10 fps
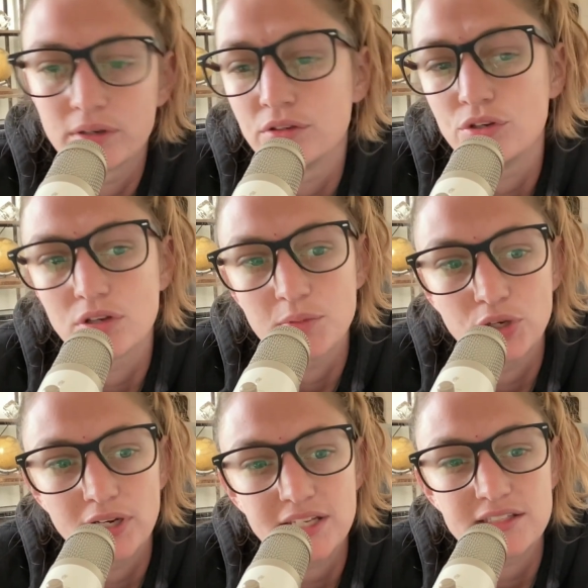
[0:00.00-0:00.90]
new
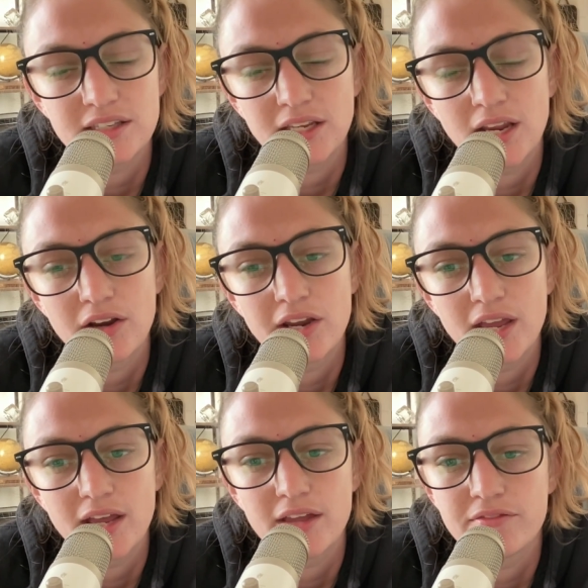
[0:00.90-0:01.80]
communities in the
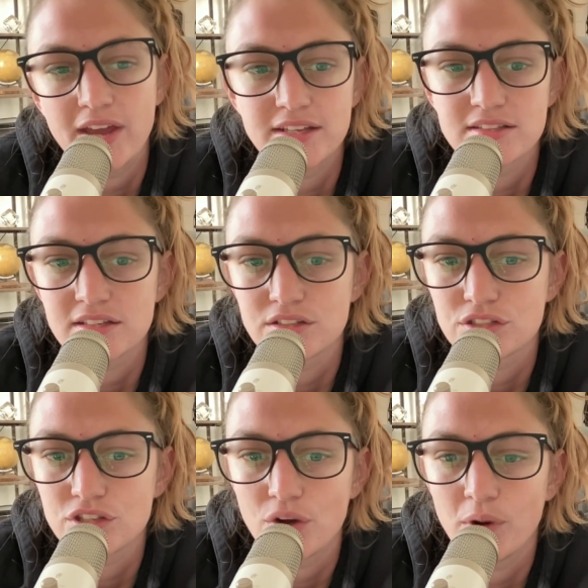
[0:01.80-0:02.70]
area, events, and
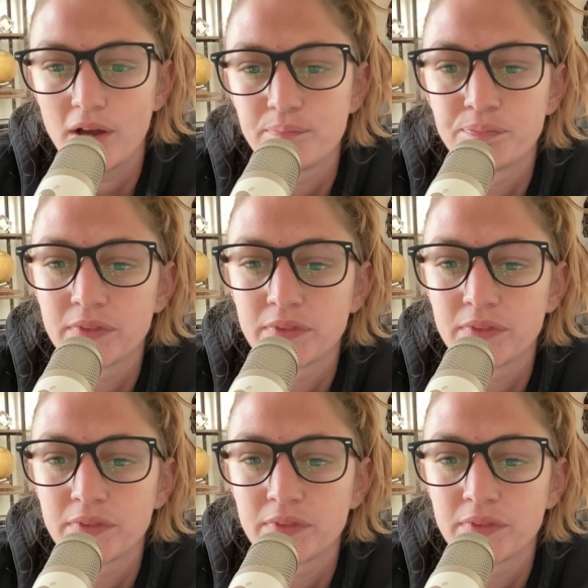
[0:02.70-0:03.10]
so on.